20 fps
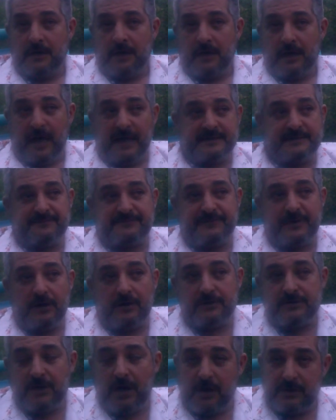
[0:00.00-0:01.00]
And if they're
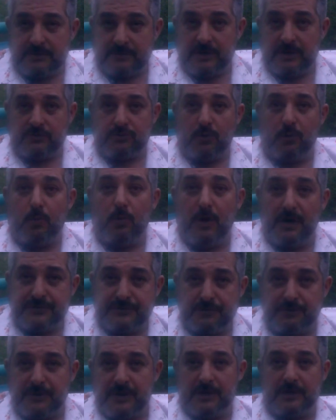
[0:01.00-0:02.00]
not, they don't want
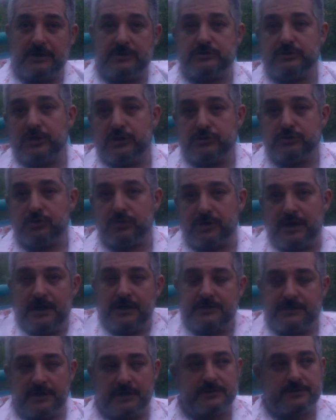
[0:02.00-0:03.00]
to be
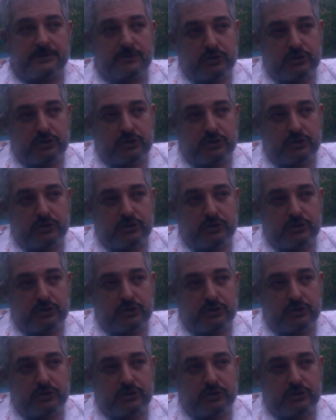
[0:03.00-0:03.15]
educated,